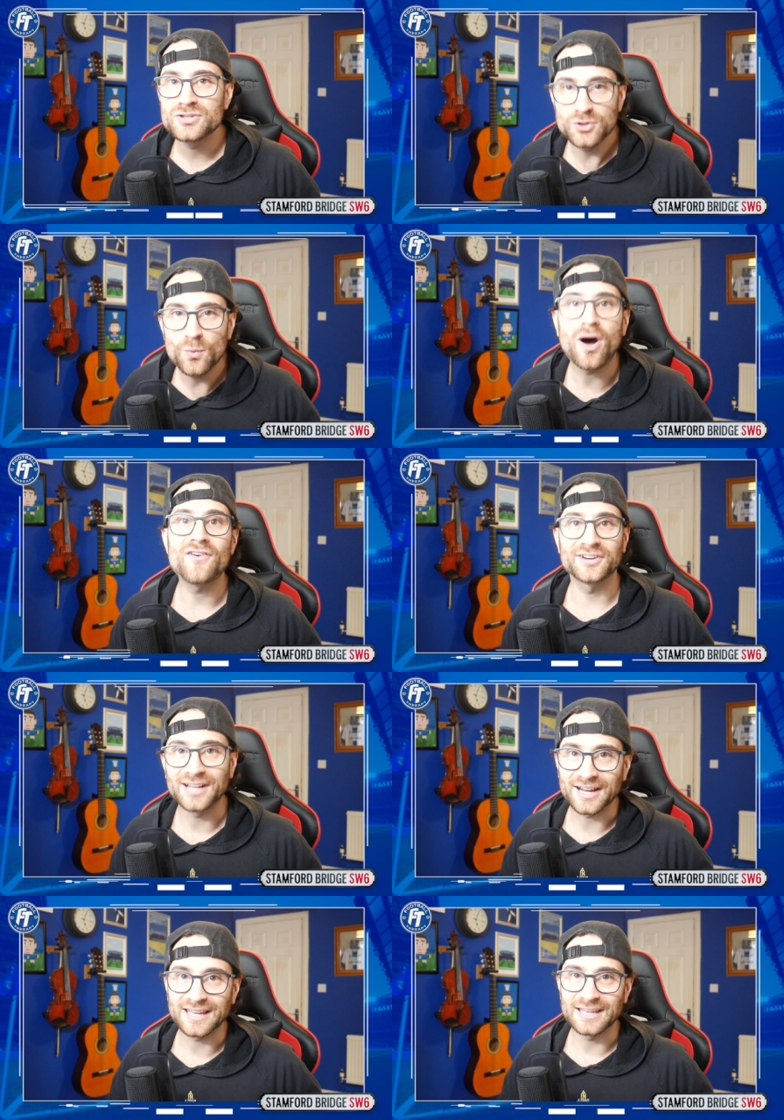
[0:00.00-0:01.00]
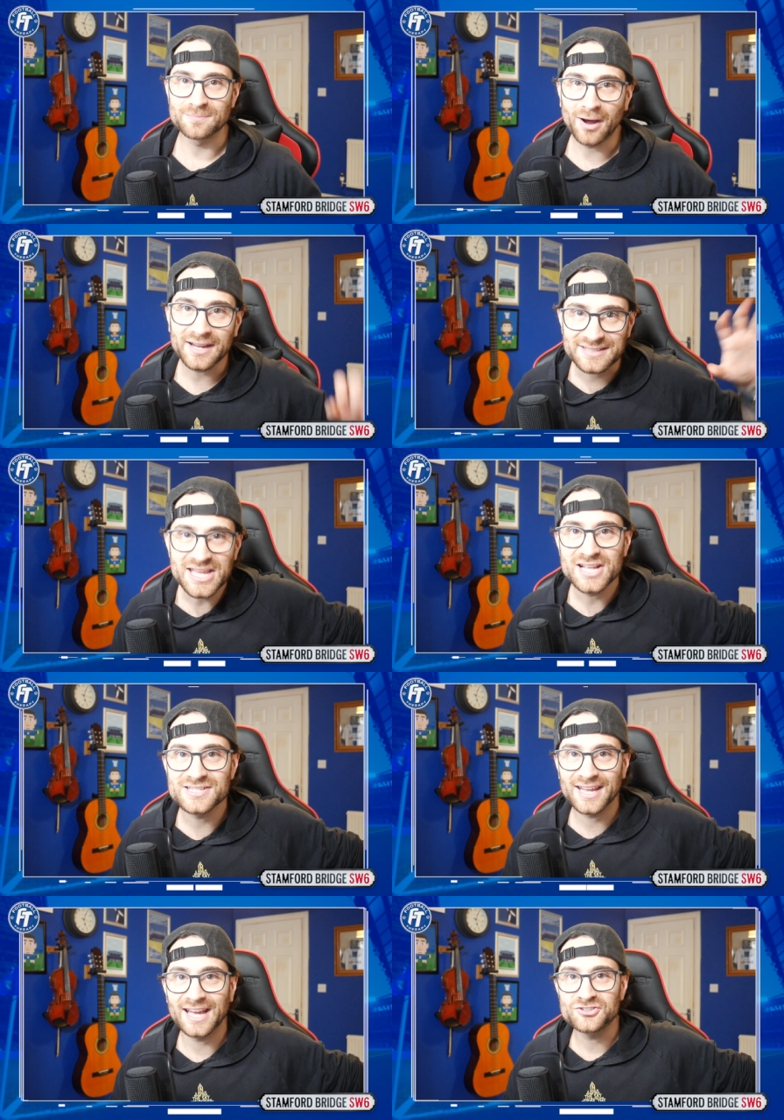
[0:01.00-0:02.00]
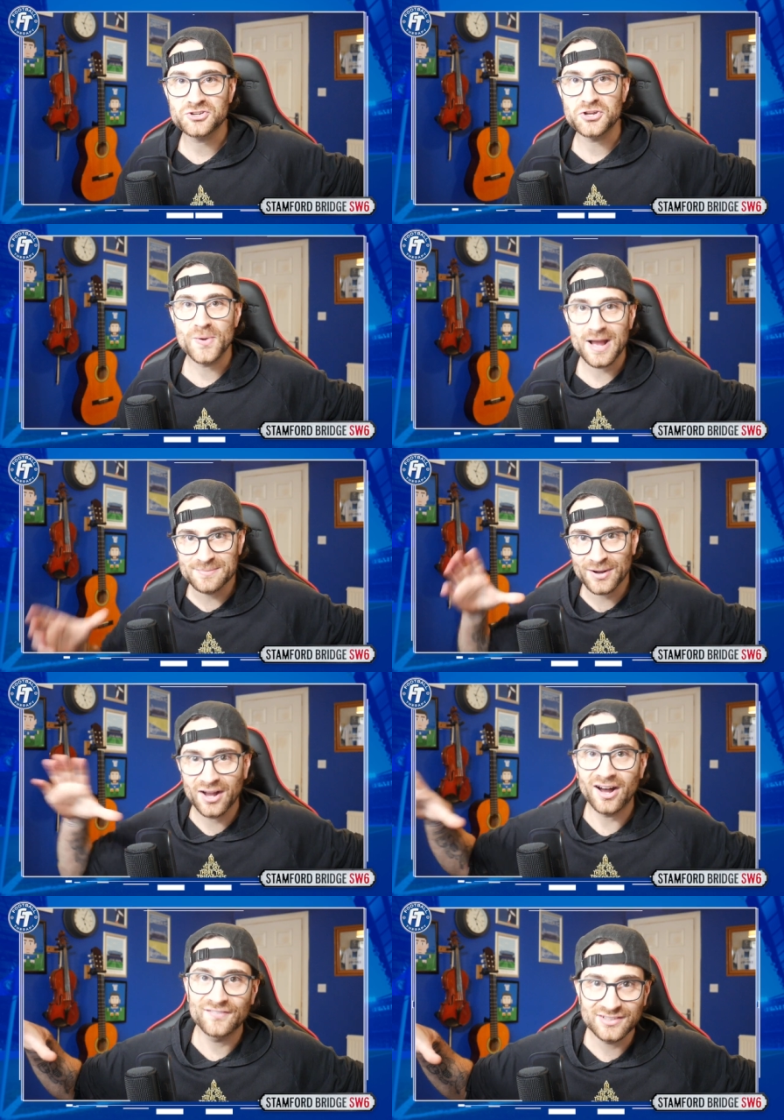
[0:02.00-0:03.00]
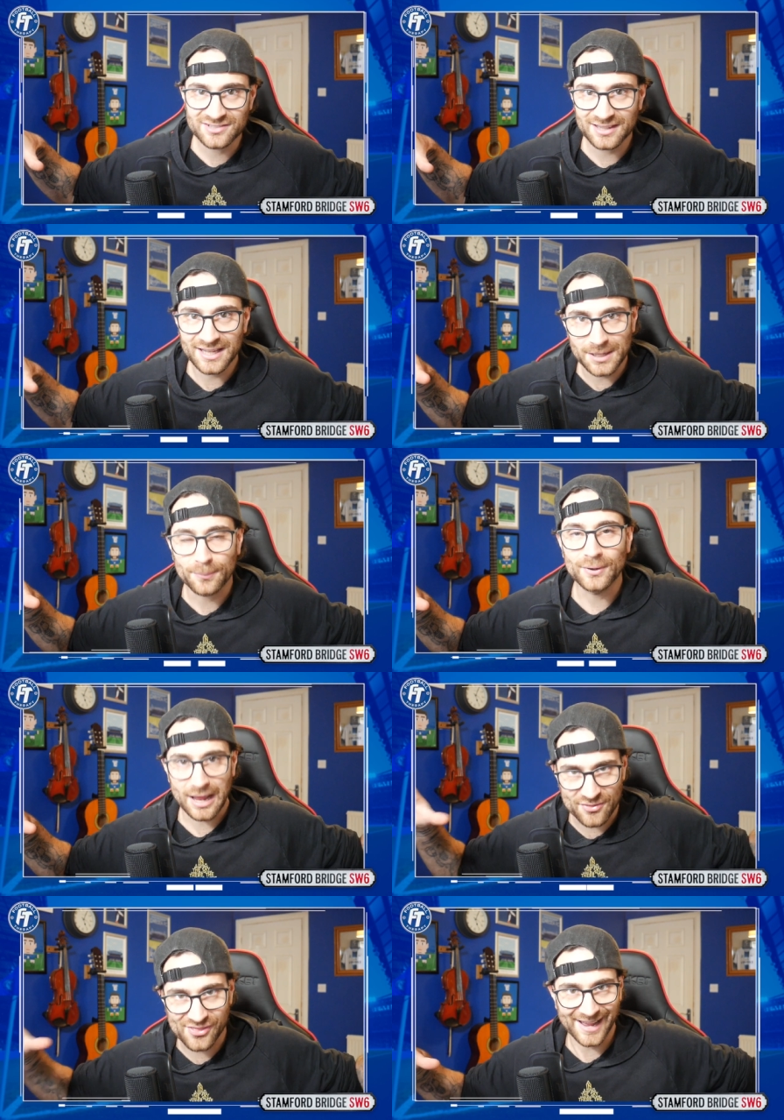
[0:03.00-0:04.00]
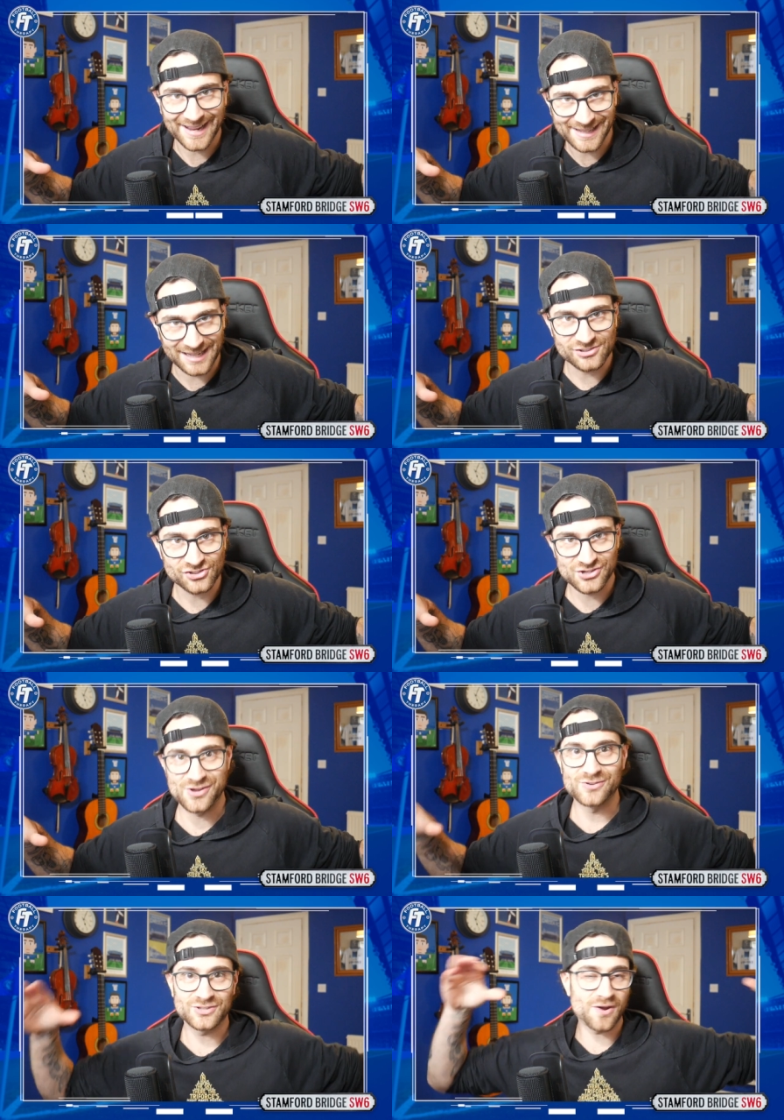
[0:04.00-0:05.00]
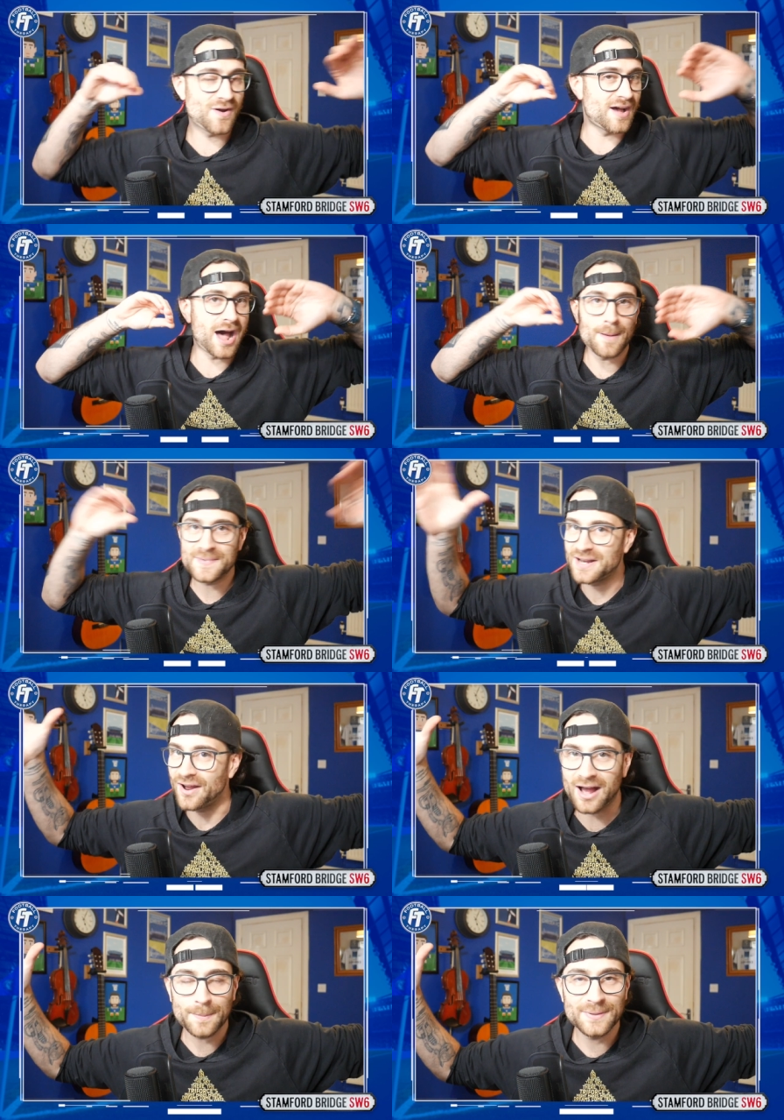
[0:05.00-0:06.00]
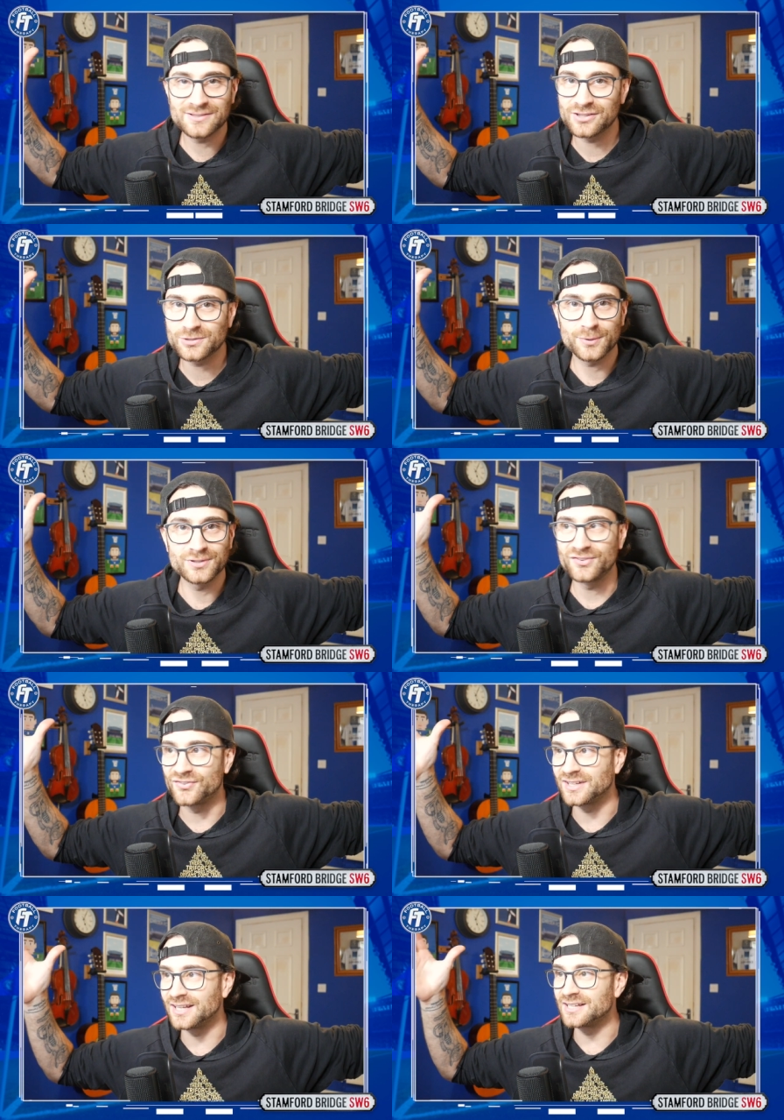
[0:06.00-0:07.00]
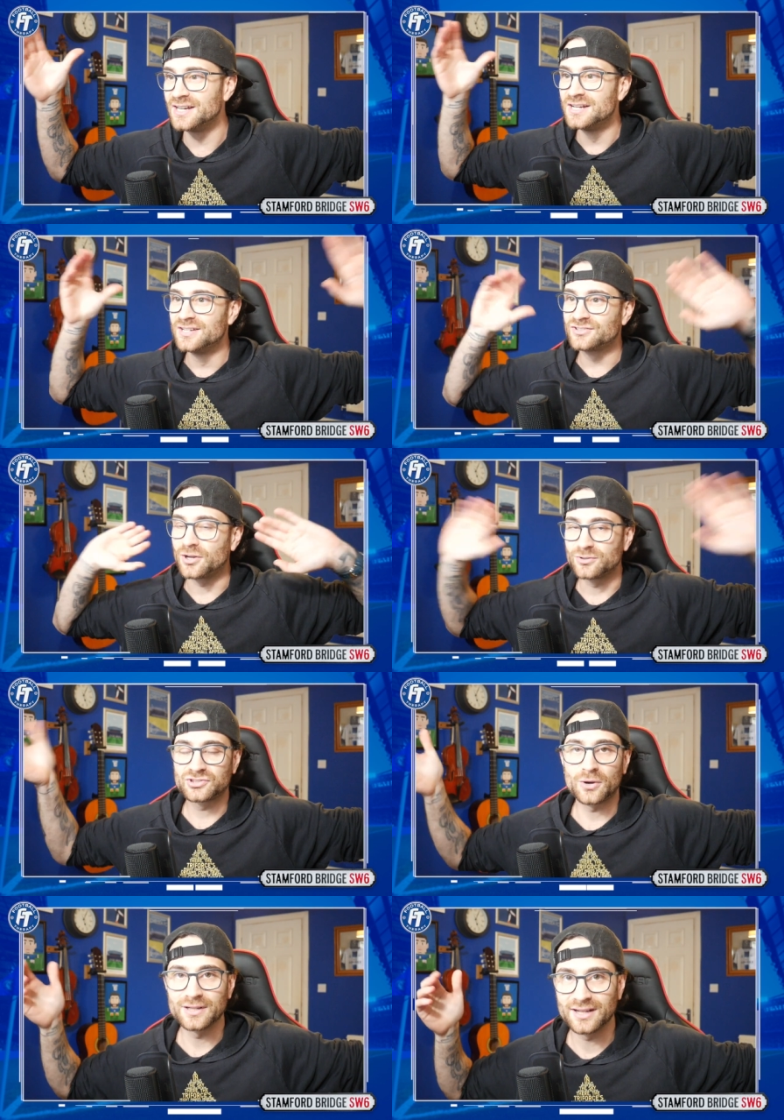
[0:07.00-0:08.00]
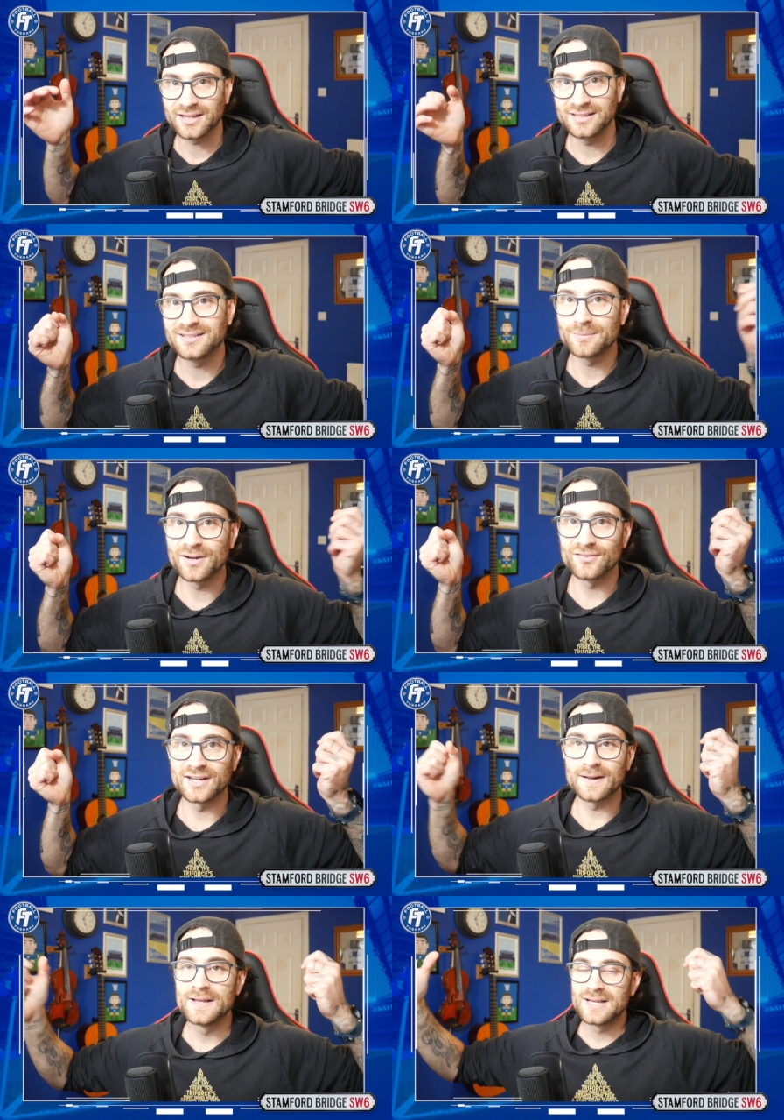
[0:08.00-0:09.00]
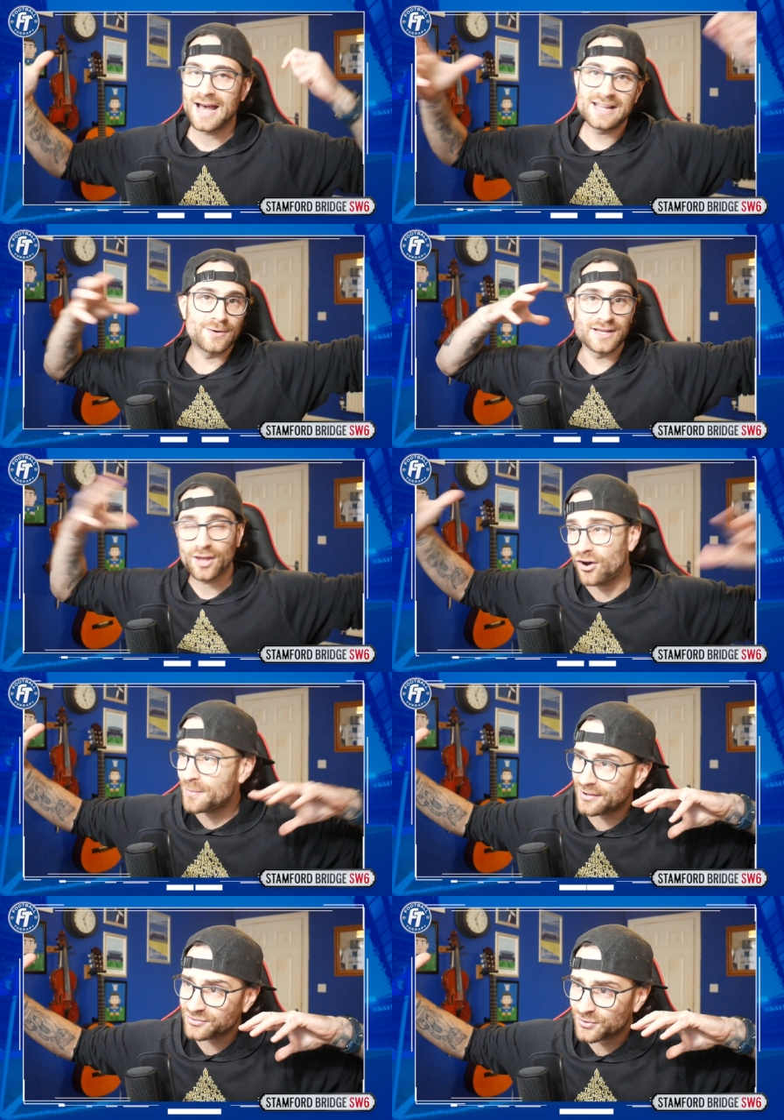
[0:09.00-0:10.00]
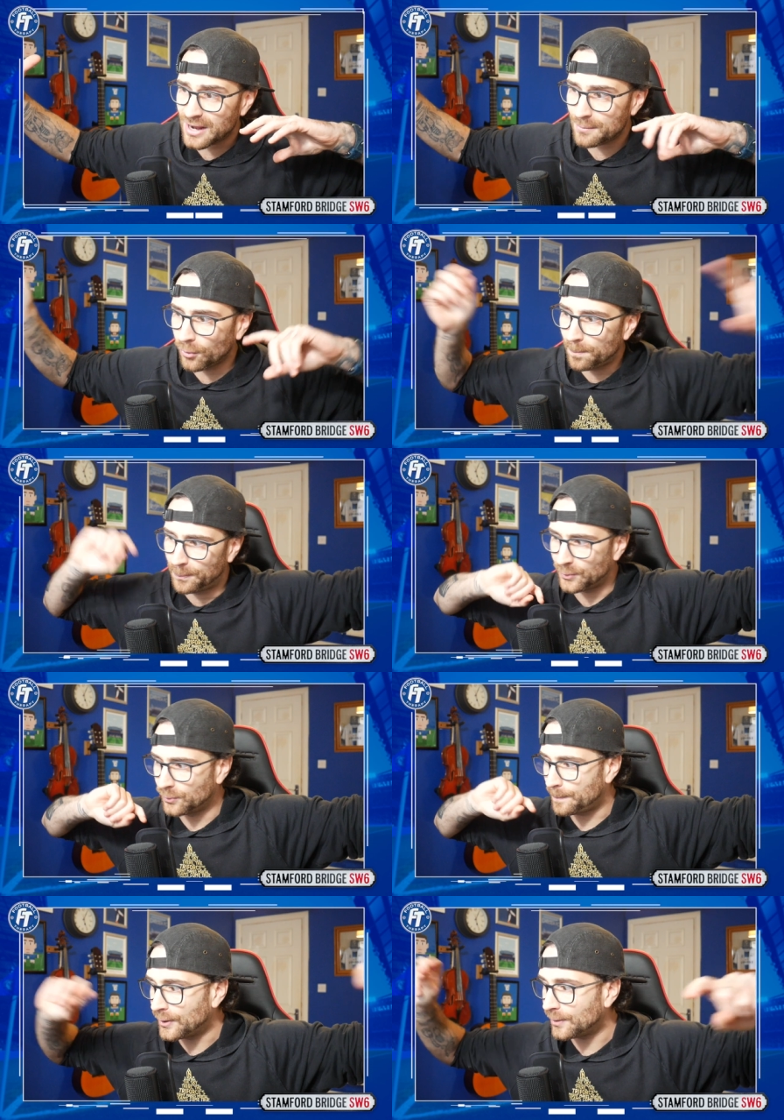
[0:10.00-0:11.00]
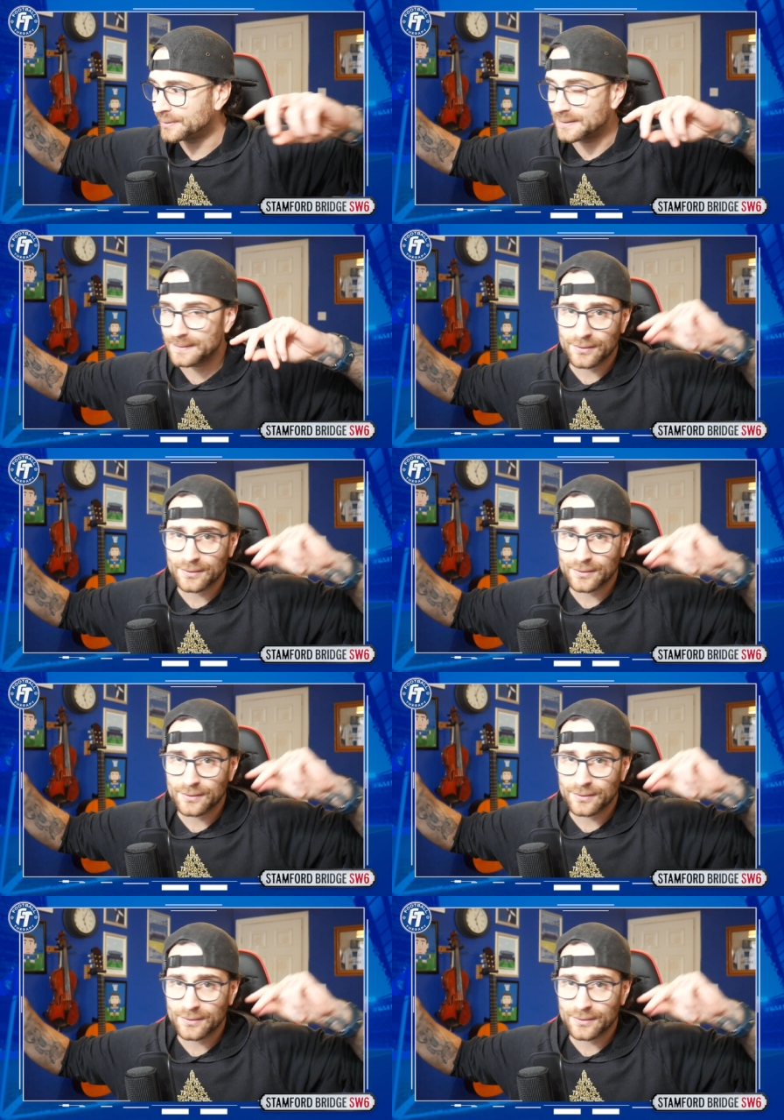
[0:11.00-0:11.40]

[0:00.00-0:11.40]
you are unlucky. Mike Dean's against you, and McCarthy's suddenly going to pull out that against you. So, up until this point, you're thinking, so unlucky, Timo Werner. Anyway, goalmouth scramble, ball popping